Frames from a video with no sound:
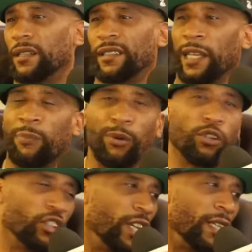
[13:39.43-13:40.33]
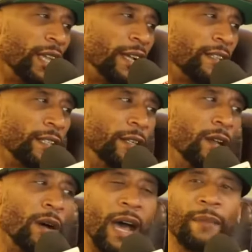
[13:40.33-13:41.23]
simple shit that you
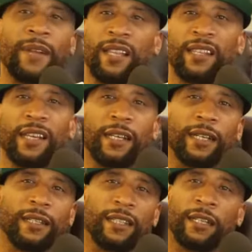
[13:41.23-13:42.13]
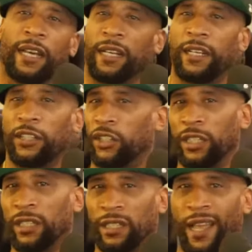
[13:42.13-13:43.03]
know. I'm not thinking that none of this
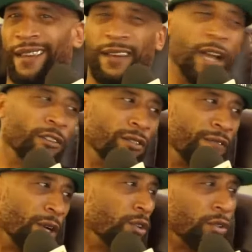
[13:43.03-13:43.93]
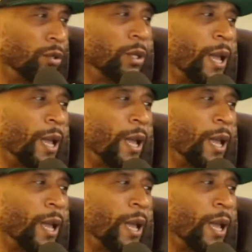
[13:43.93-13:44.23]
shit is like controversial.